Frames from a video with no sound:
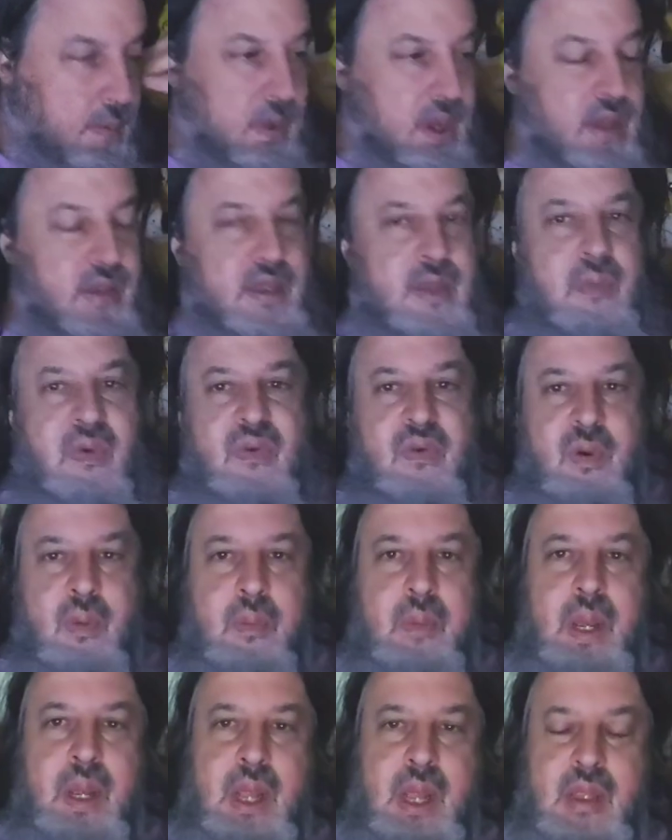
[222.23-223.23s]
But as I said
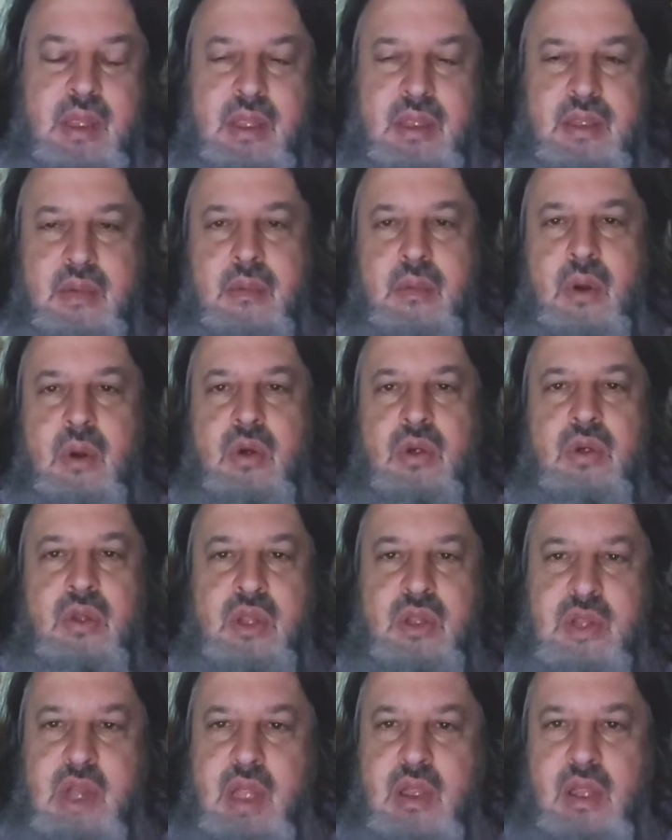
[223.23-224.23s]
before, because it's
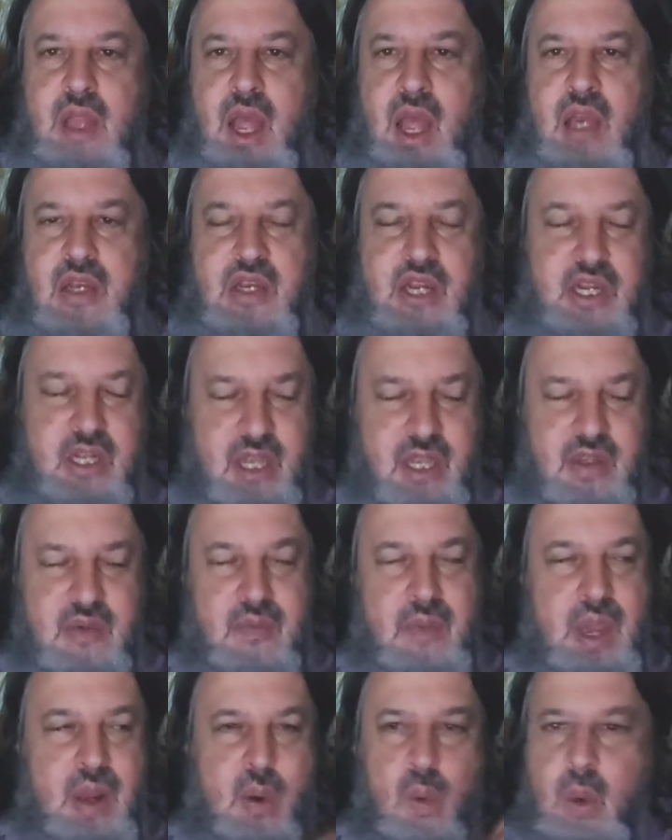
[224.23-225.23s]
emotional, it's not logic. It
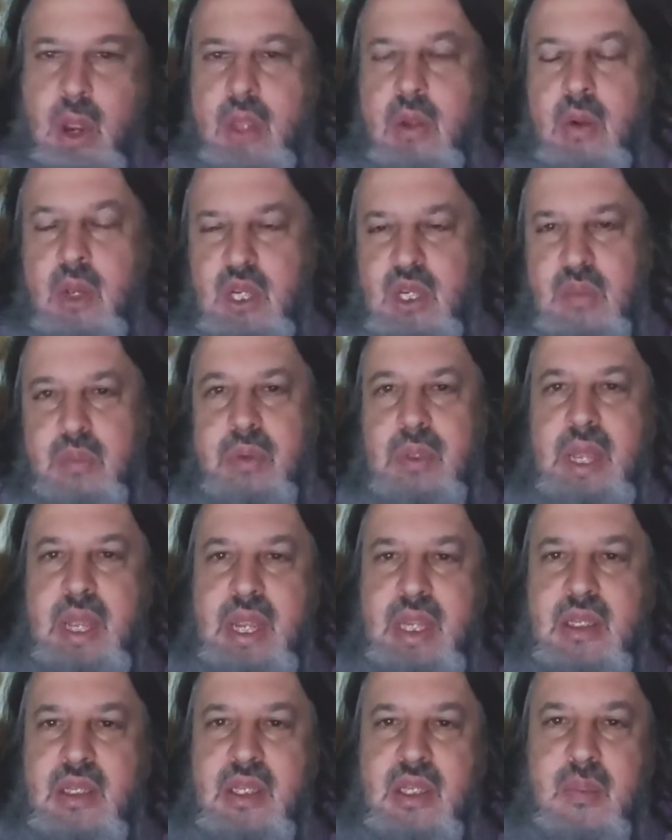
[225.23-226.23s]
doesn't matter what you
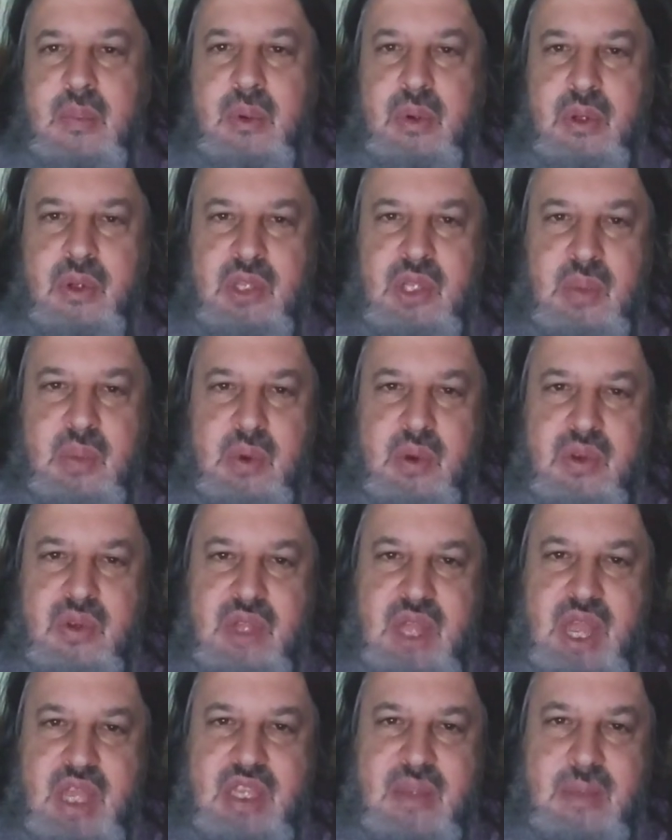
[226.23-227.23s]
explain to the person. The
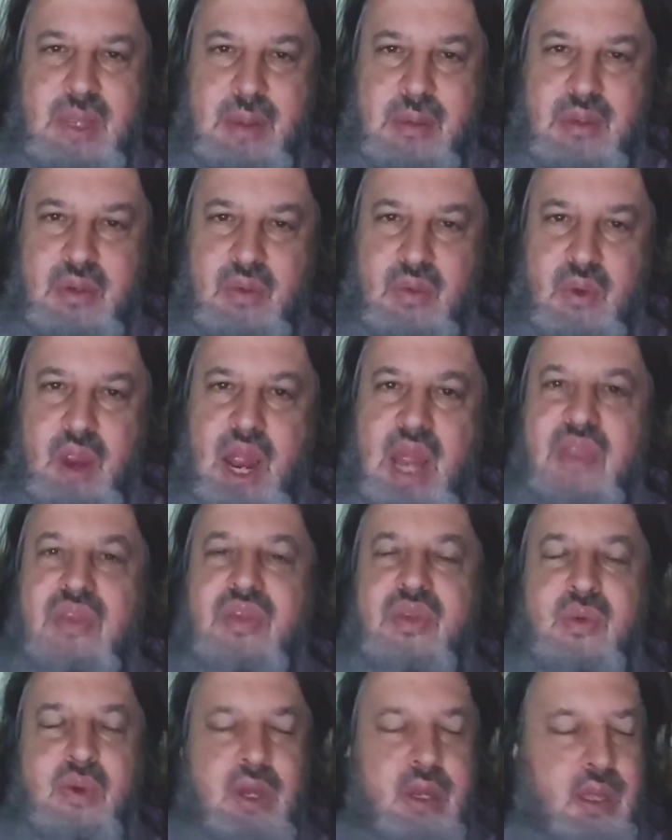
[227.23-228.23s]
person has to be able to
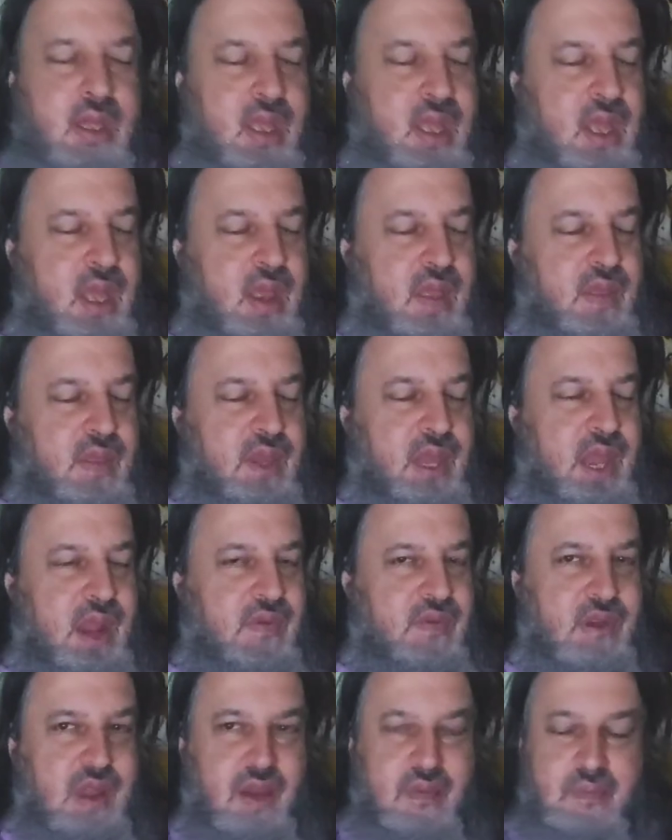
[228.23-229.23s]
ride through it. They
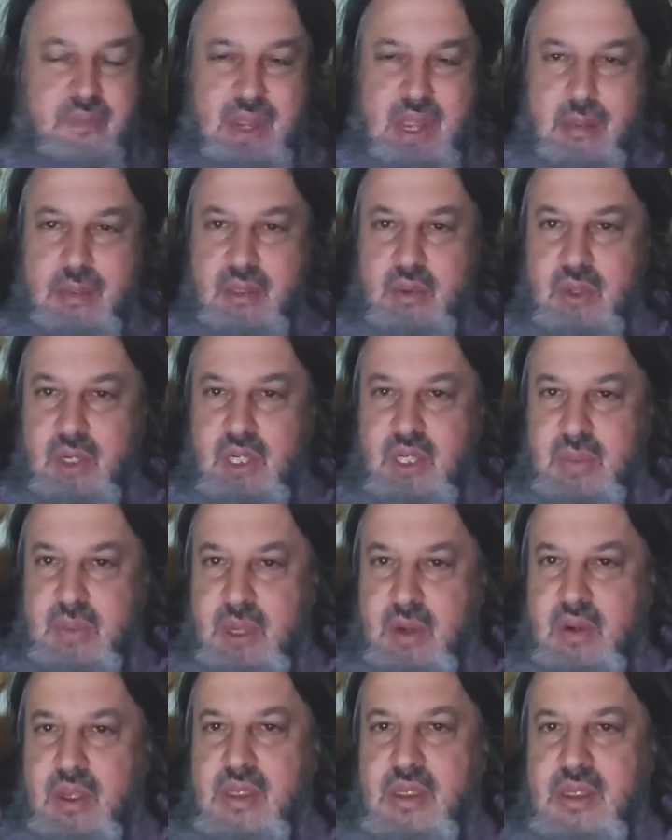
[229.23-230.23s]
have to have, be able to
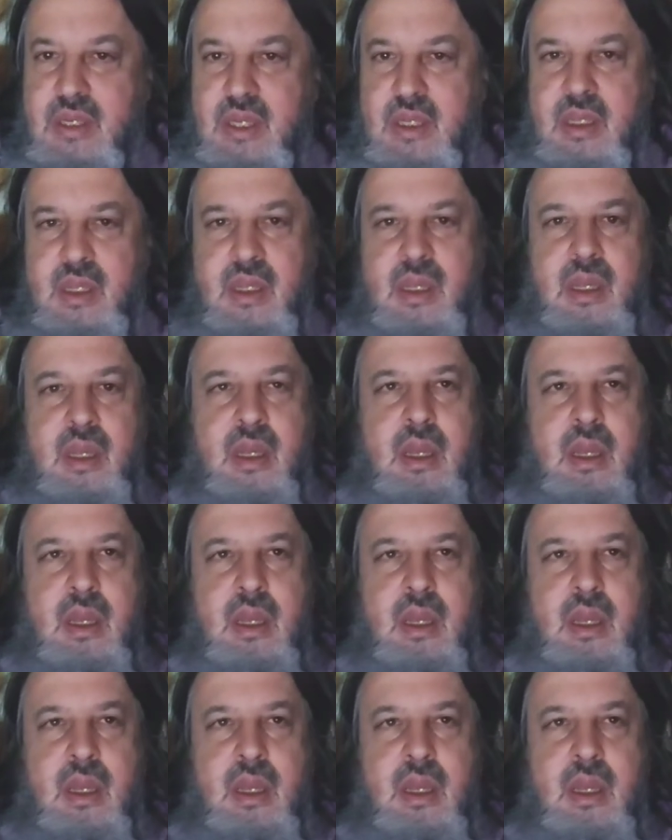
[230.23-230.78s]
experience it.